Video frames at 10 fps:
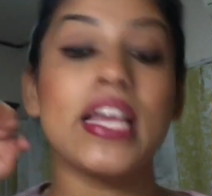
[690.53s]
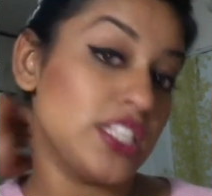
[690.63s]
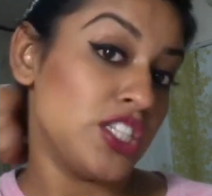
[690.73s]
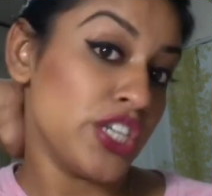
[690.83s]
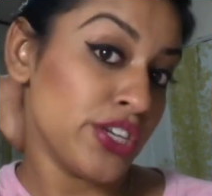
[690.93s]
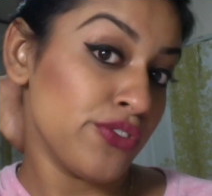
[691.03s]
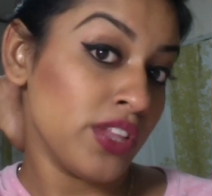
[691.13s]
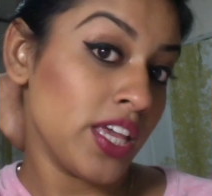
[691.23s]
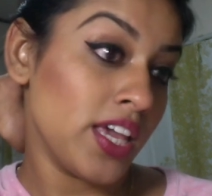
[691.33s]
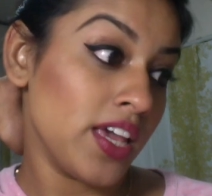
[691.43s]
is
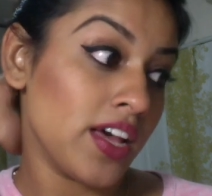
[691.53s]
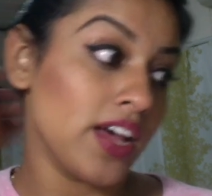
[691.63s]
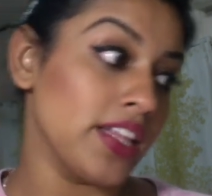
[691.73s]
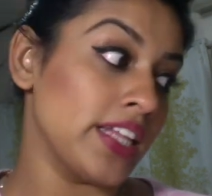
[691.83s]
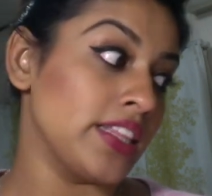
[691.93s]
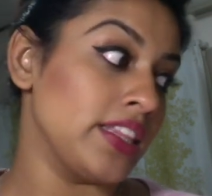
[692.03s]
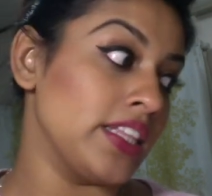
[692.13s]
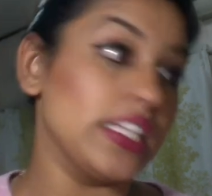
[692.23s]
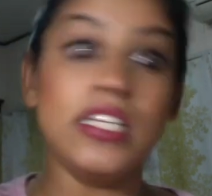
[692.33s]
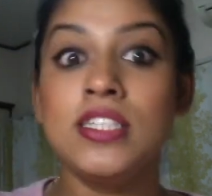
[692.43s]
generally like
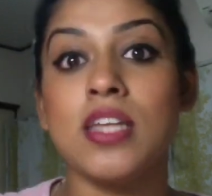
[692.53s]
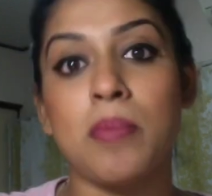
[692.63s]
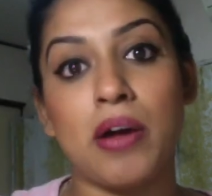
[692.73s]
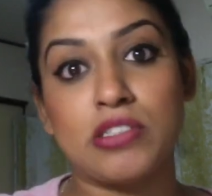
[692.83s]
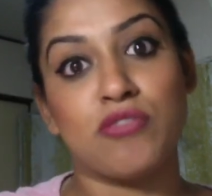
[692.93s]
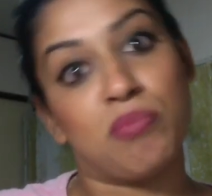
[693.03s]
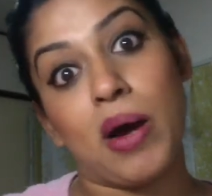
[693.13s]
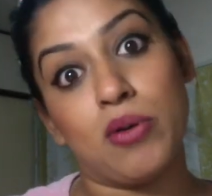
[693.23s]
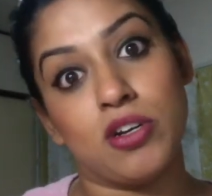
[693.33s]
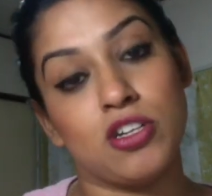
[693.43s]
the least amount of
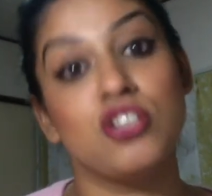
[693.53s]
powder